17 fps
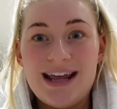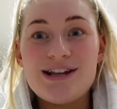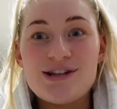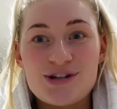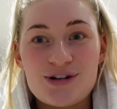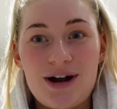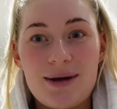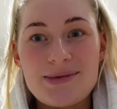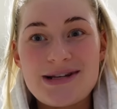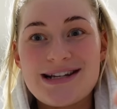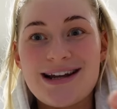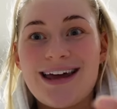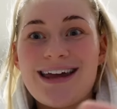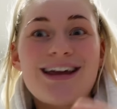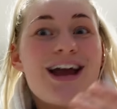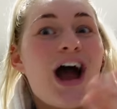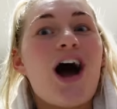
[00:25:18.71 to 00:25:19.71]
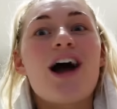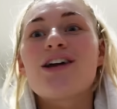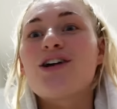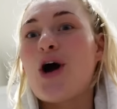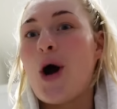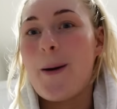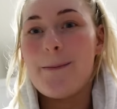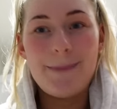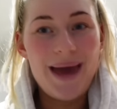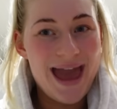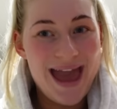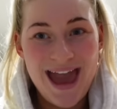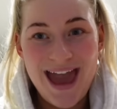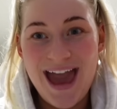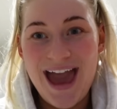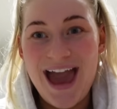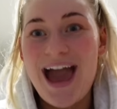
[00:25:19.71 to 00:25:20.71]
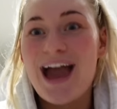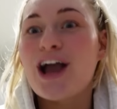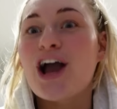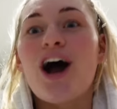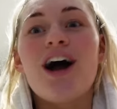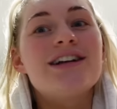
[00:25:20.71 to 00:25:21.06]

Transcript: Instagram is like, I got a pic,